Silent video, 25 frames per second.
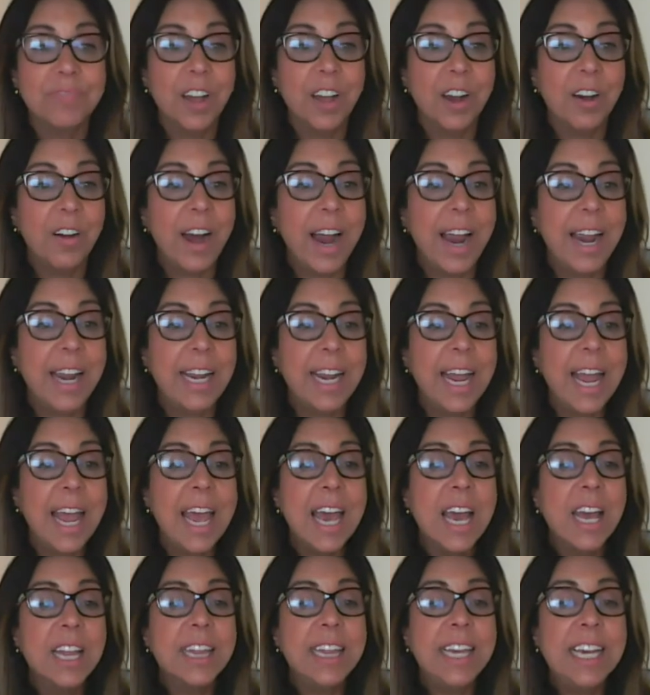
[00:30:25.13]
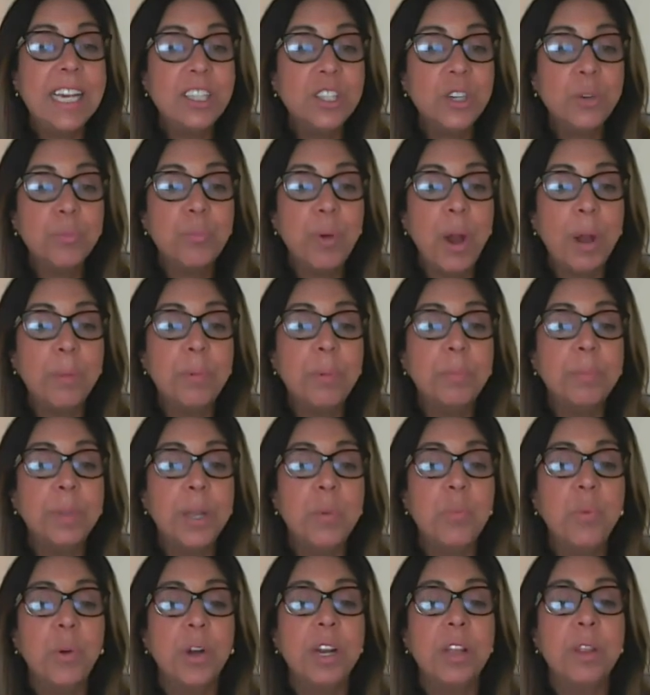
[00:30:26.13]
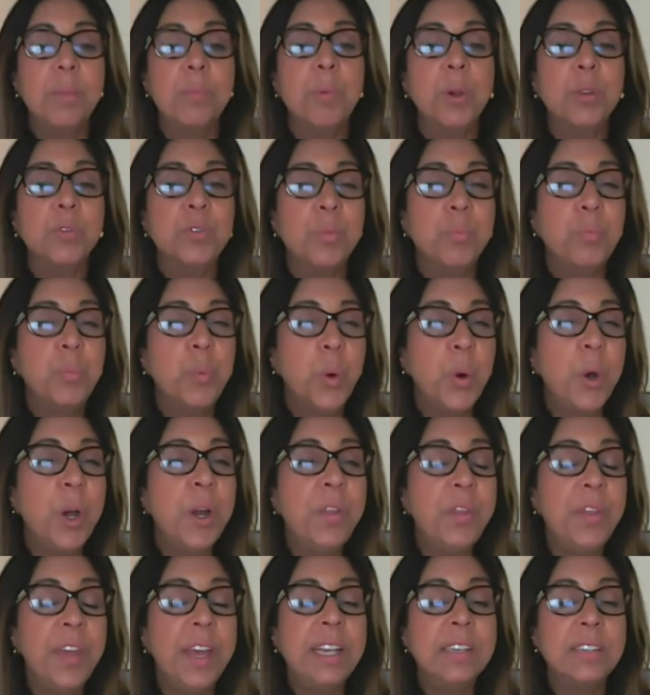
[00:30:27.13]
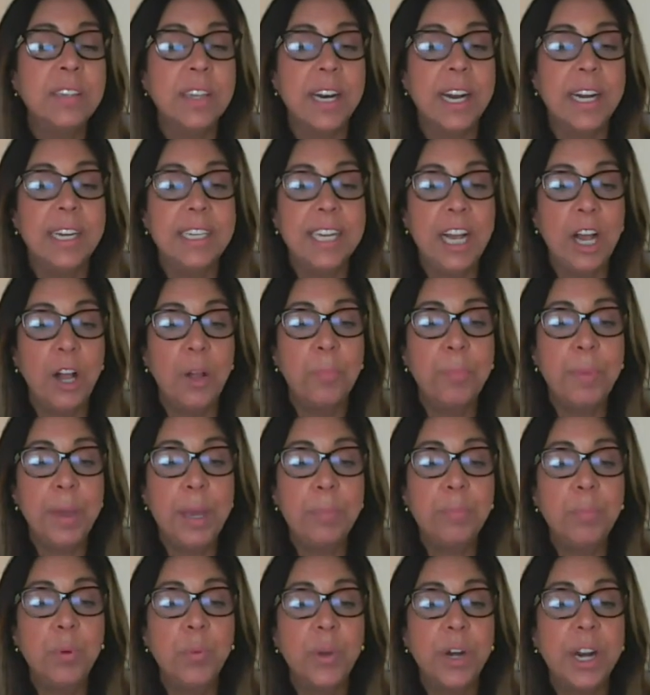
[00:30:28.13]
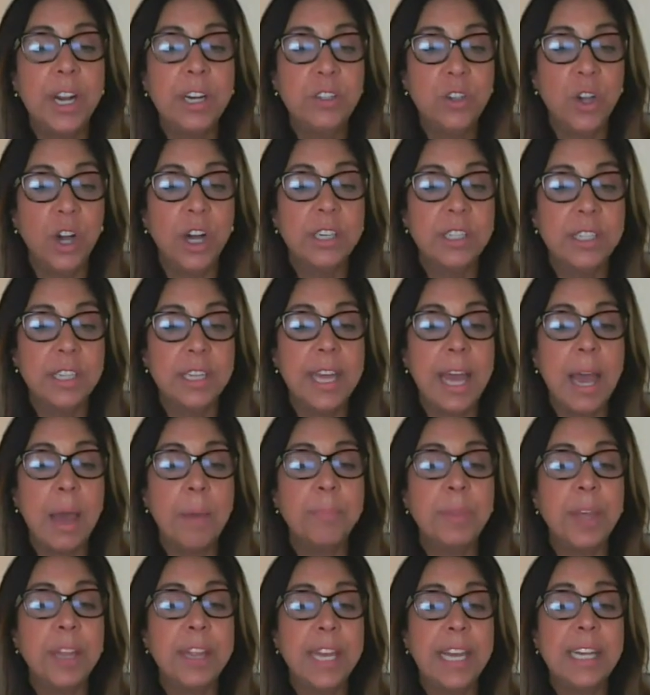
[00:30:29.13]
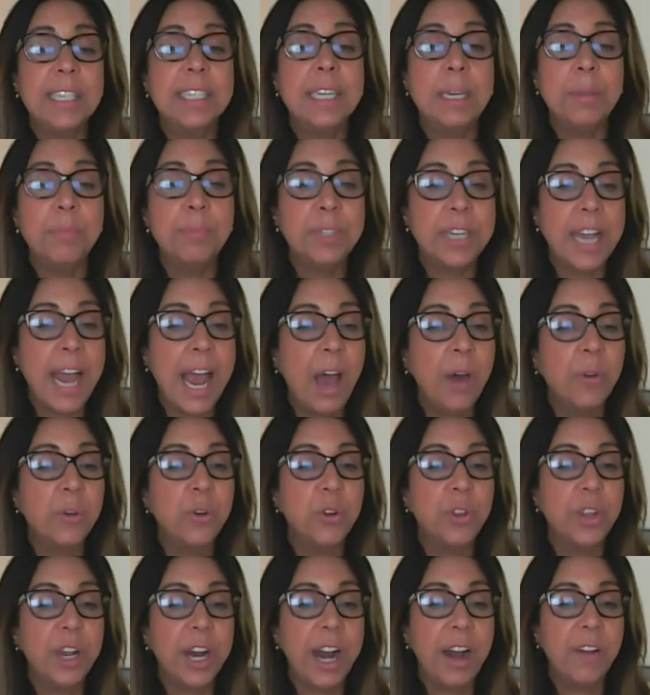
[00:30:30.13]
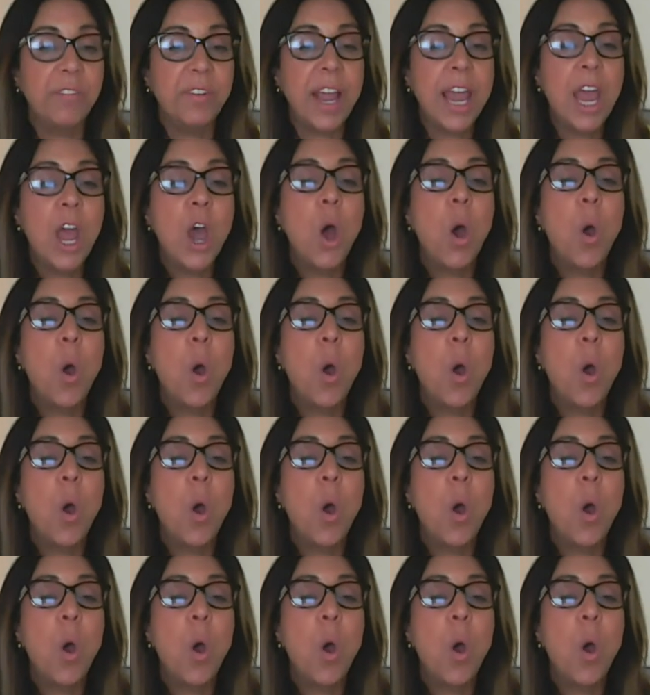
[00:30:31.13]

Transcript: All right. These are probably one of the most important things that I tell people when I talk to them that they seem down or they're having.